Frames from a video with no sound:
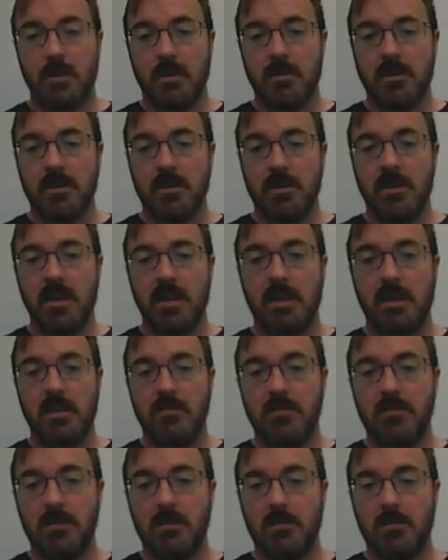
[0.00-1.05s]
Right? They
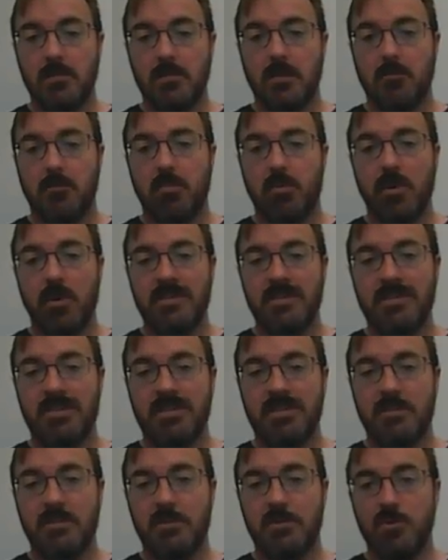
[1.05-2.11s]
give you
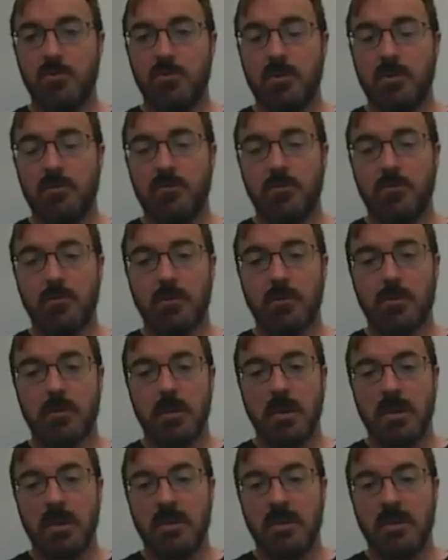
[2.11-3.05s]
0.6214.